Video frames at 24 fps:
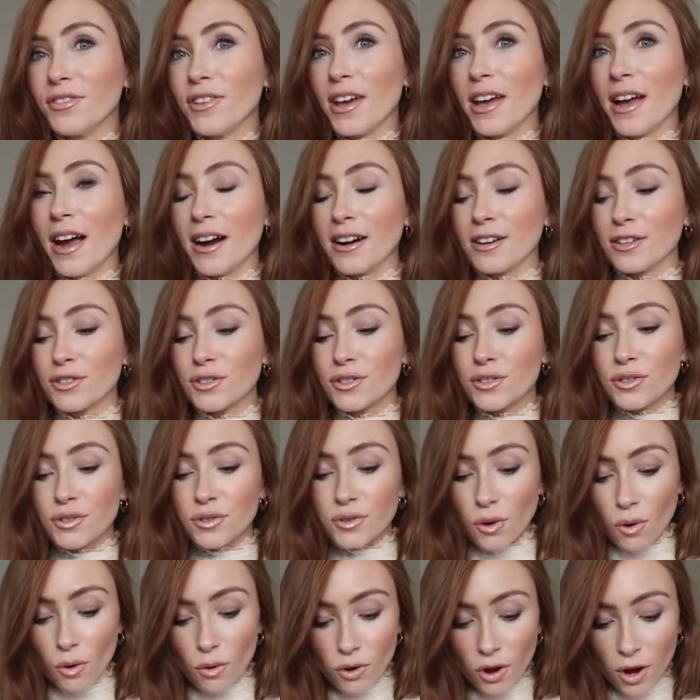They are
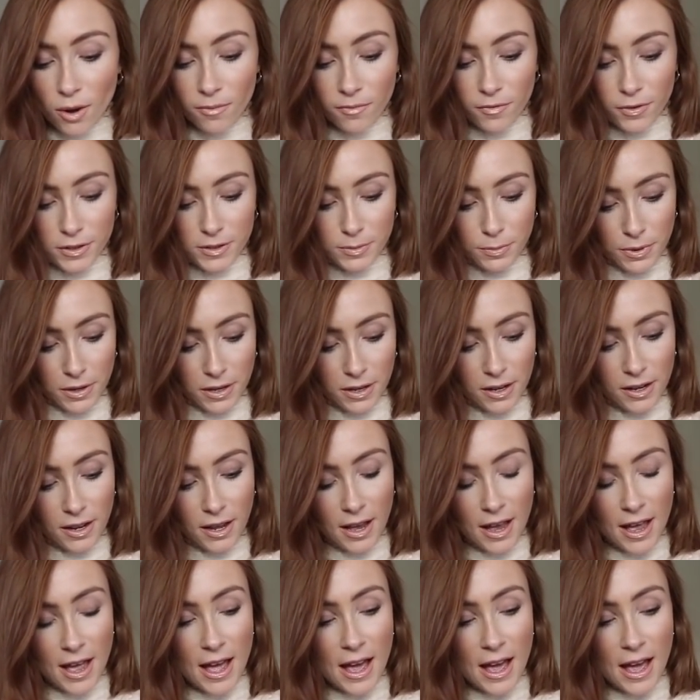so comfortable.